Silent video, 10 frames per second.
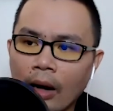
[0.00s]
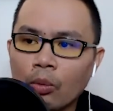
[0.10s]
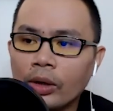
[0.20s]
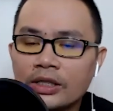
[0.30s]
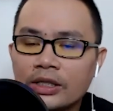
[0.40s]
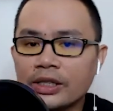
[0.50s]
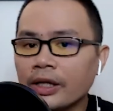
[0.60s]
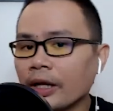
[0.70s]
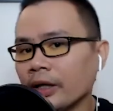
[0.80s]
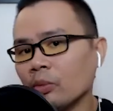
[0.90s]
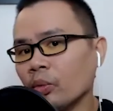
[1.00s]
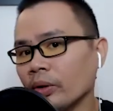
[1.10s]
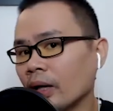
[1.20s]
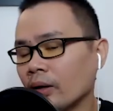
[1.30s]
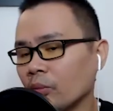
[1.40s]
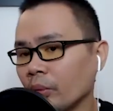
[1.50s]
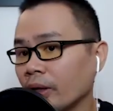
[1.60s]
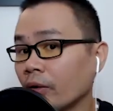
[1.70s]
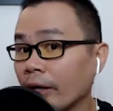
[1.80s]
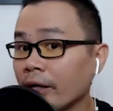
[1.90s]
wouldn't say that it
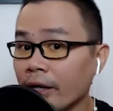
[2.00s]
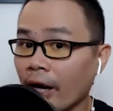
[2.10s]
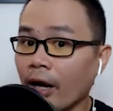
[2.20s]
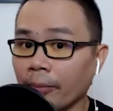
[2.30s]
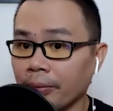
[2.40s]
without any help.